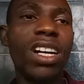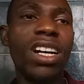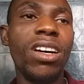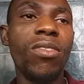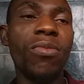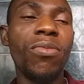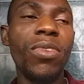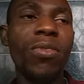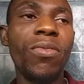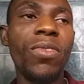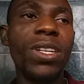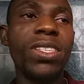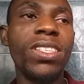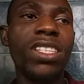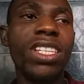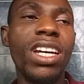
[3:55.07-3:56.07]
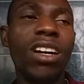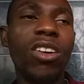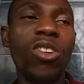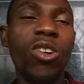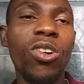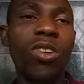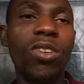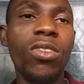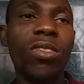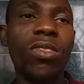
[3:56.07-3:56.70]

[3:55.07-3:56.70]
our favorite teacher, or